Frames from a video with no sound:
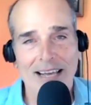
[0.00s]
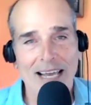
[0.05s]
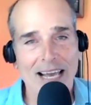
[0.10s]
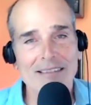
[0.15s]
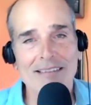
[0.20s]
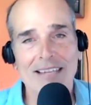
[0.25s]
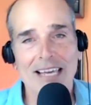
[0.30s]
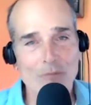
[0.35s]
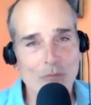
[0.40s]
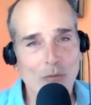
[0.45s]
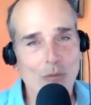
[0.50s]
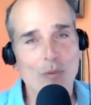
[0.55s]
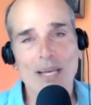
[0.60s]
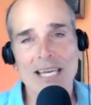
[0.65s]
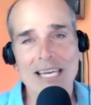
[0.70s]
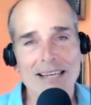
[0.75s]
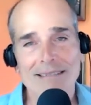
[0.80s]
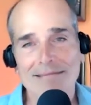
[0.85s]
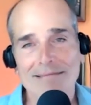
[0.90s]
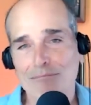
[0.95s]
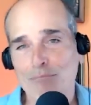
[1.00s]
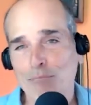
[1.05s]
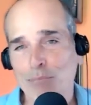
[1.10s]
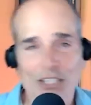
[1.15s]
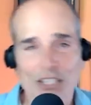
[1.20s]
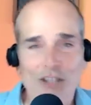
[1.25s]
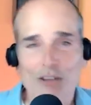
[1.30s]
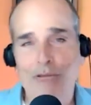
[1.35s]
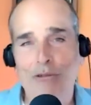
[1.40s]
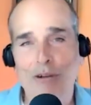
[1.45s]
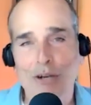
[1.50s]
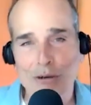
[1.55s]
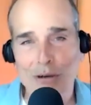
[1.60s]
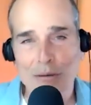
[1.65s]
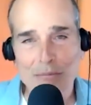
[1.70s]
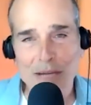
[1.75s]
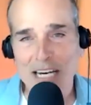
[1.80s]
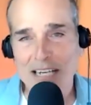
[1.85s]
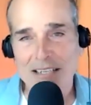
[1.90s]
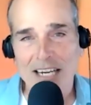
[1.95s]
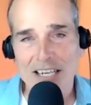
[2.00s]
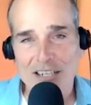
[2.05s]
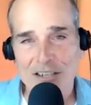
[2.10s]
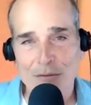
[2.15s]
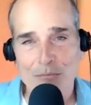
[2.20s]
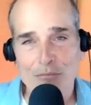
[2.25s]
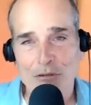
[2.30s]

and then we put you through a meditation